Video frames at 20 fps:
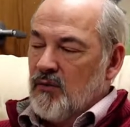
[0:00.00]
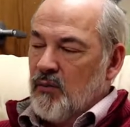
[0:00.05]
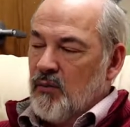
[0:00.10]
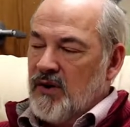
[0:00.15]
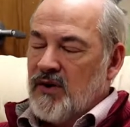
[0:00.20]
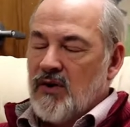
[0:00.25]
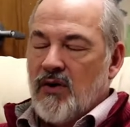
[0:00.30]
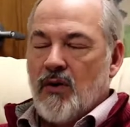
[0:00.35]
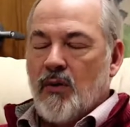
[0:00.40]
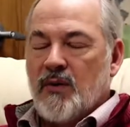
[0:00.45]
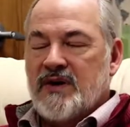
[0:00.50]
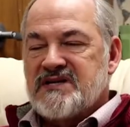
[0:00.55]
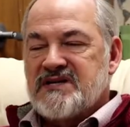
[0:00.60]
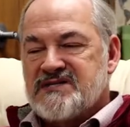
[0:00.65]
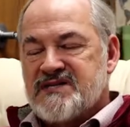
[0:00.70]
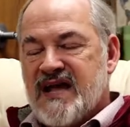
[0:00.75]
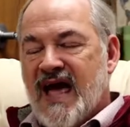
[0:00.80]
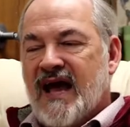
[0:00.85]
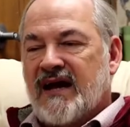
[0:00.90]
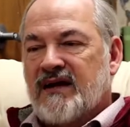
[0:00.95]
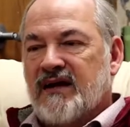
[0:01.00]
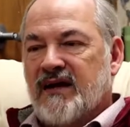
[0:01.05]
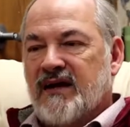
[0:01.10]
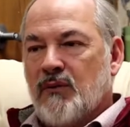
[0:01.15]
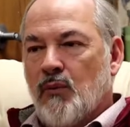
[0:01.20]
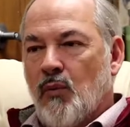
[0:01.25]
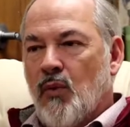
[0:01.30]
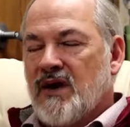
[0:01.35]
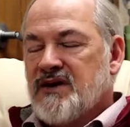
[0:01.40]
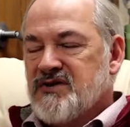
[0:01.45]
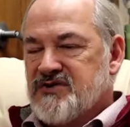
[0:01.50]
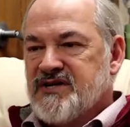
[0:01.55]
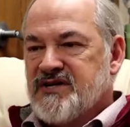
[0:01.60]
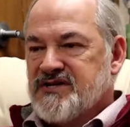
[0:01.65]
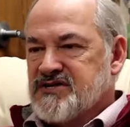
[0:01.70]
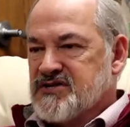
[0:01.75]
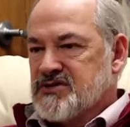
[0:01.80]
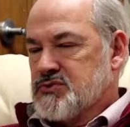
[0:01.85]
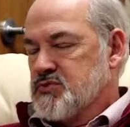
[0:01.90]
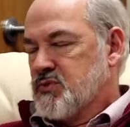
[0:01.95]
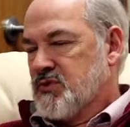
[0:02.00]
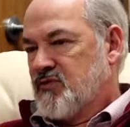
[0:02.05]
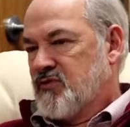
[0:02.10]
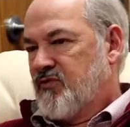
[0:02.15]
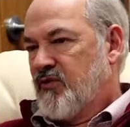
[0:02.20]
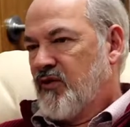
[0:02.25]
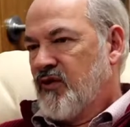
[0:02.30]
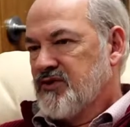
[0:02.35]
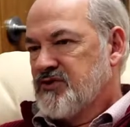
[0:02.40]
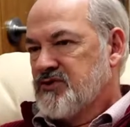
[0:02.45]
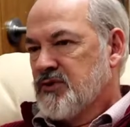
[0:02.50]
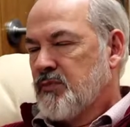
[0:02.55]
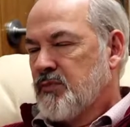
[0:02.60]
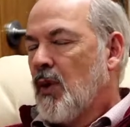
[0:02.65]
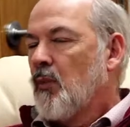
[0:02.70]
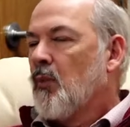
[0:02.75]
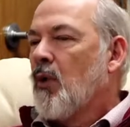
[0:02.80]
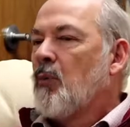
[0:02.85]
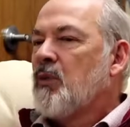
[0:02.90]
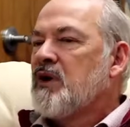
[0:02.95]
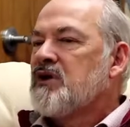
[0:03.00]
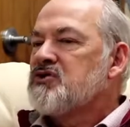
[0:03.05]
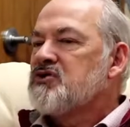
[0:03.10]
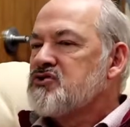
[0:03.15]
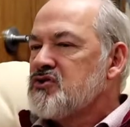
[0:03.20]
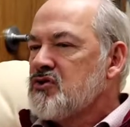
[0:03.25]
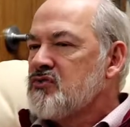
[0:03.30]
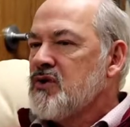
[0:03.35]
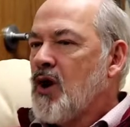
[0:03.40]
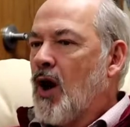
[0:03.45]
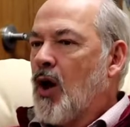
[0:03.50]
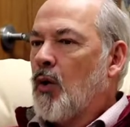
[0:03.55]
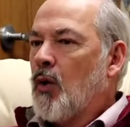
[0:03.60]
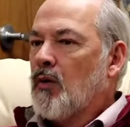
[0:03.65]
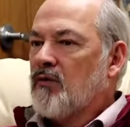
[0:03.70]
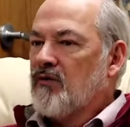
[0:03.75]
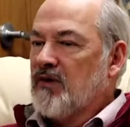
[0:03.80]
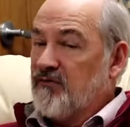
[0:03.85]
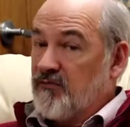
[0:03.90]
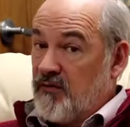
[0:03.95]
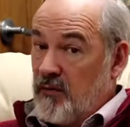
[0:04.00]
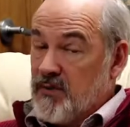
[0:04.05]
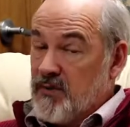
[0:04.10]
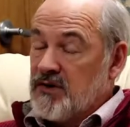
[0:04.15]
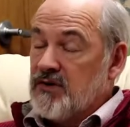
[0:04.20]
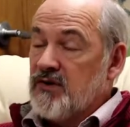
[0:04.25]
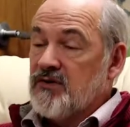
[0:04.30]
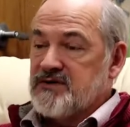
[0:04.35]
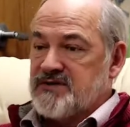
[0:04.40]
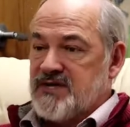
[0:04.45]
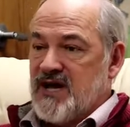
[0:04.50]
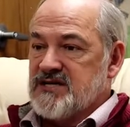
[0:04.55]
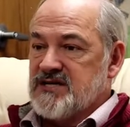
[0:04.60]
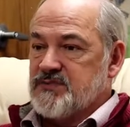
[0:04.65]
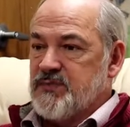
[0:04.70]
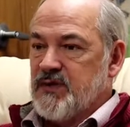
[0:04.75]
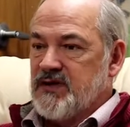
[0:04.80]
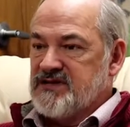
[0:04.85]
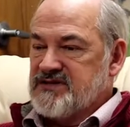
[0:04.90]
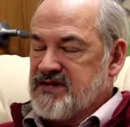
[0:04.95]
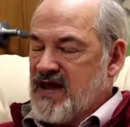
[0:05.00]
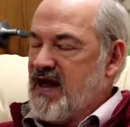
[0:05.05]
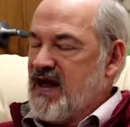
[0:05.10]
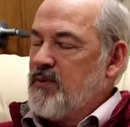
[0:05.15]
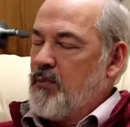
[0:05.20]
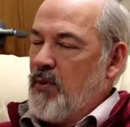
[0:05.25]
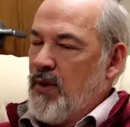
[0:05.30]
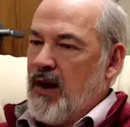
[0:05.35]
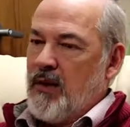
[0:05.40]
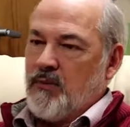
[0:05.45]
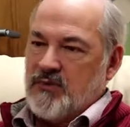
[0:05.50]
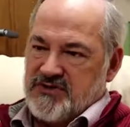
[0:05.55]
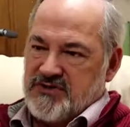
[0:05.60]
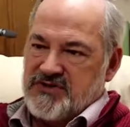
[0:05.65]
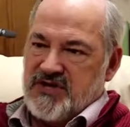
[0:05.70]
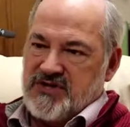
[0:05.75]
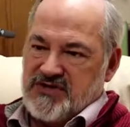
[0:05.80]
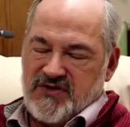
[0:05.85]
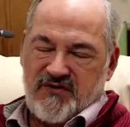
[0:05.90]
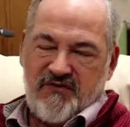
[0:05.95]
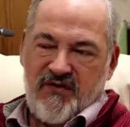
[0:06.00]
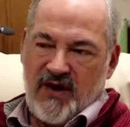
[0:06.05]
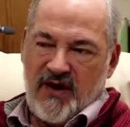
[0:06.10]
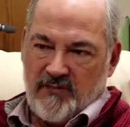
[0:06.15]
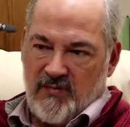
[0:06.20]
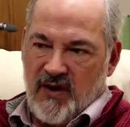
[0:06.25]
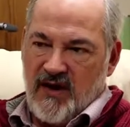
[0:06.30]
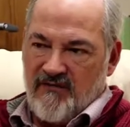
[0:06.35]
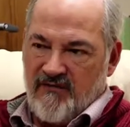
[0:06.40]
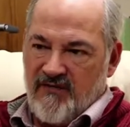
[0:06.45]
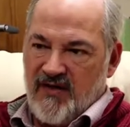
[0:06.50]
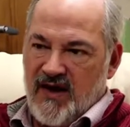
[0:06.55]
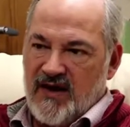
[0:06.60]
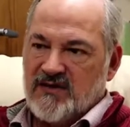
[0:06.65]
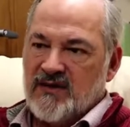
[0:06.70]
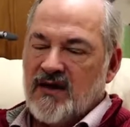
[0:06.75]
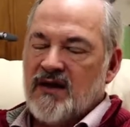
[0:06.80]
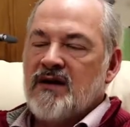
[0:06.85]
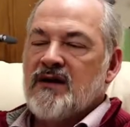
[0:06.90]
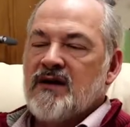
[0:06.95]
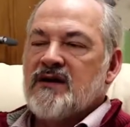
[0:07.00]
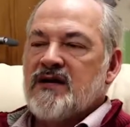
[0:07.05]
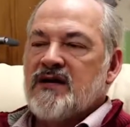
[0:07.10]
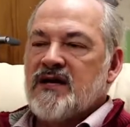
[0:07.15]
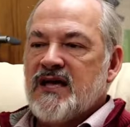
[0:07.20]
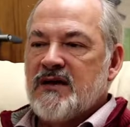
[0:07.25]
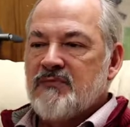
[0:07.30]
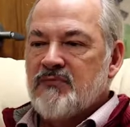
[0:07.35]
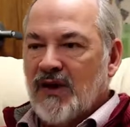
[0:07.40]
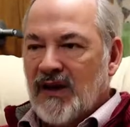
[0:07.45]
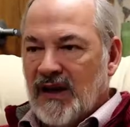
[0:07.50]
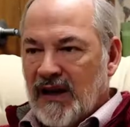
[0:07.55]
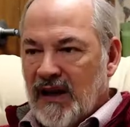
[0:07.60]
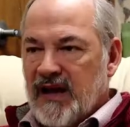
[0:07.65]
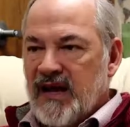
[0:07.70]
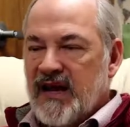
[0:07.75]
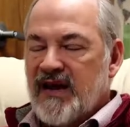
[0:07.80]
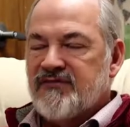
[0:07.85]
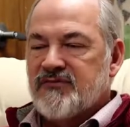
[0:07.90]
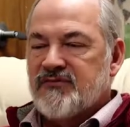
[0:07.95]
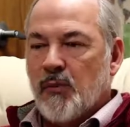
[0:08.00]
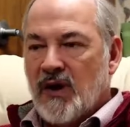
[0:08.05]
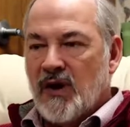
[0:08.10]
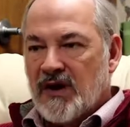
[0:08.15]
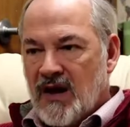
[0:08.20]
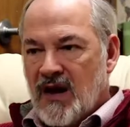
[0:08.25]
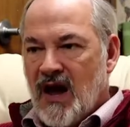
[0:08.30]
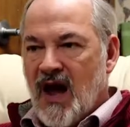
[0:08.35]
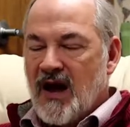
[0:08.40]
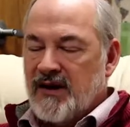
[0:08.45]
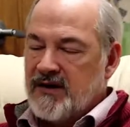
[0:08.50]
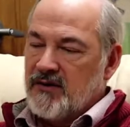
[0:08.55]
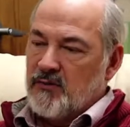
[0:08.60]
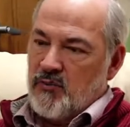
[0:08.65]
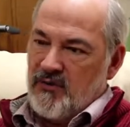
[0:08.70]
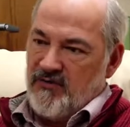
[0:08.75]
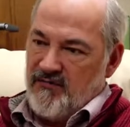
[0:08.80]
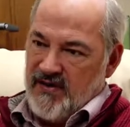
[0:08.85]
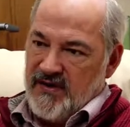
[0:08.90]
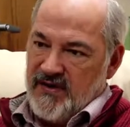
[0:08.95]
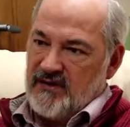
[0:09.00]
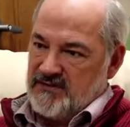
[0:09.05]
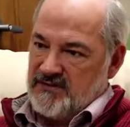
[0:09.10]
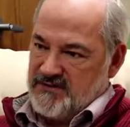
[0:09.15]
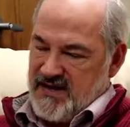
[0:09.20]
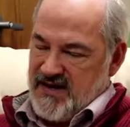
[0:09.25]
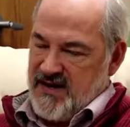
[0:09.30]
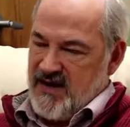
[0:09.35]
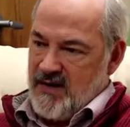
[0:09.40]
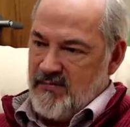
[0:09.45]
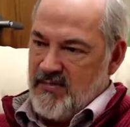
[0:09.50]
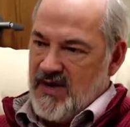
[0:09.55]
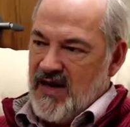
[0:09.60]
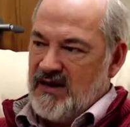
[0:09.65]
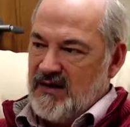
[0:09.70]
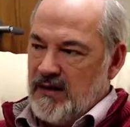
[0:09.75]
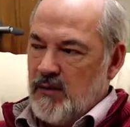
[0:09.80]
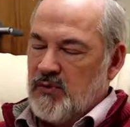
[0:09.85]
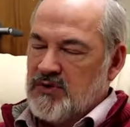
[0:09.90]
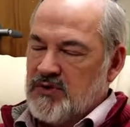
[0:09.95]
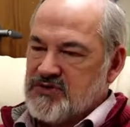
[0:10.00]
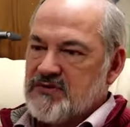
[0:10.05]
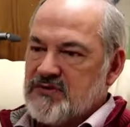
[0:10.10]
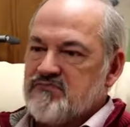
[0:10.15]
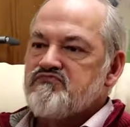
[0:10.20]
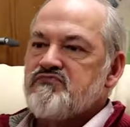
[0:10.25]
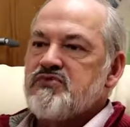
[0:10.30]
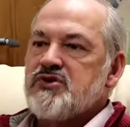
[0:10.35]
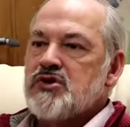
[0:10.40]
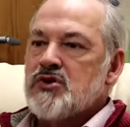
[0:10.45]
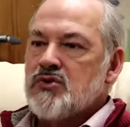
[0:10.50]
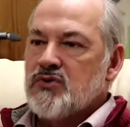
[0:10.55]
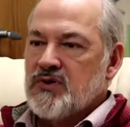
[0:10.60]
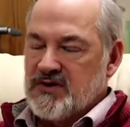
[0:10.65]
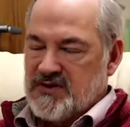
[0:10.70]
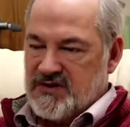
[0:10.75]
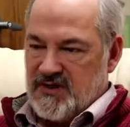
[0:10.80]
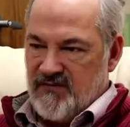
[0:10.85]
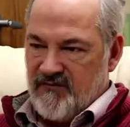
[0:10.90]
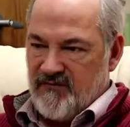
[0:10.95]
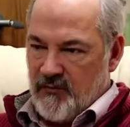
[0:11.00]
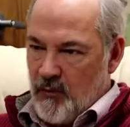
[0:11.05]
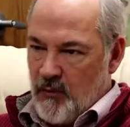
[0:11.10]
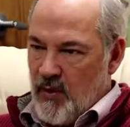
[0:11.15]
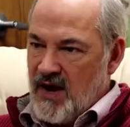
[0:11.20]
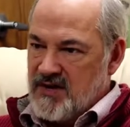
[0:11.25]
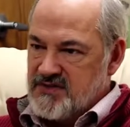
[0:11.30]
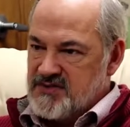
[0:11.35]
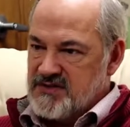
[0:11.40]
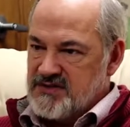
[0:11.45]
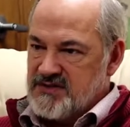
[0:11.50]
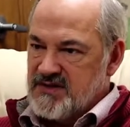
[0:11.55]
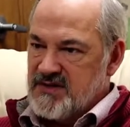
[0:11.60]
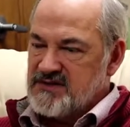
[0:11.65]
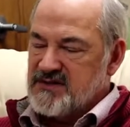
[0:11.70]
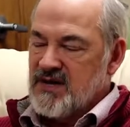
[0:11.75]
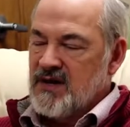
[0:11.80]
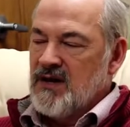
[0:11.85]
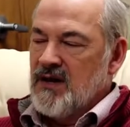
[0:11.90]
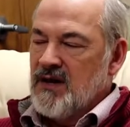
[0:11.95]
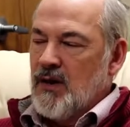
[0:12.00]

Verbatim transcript: We don't know exactly what Jesus was referring to, but what we do know from the New Testament is Abraham was justified by faith. He believed what God had revealed to him, and it was imputed to him for righteousness.